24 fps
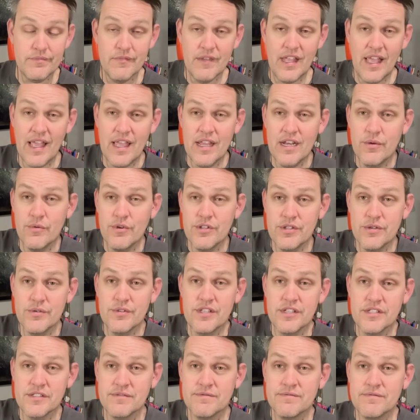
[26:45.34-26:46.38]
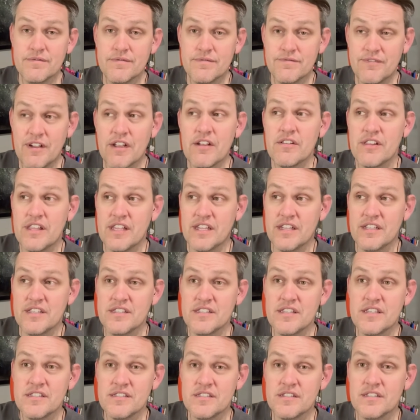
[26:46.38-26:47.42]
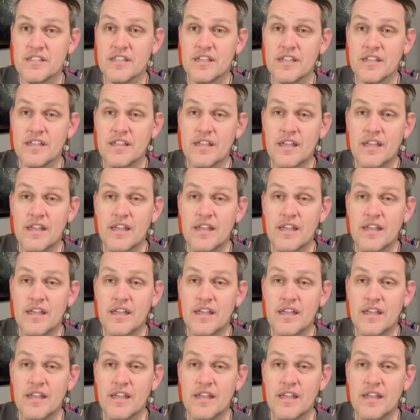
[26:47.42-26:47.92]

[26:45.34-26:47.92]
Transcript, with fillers: And it would do this fairly consistently.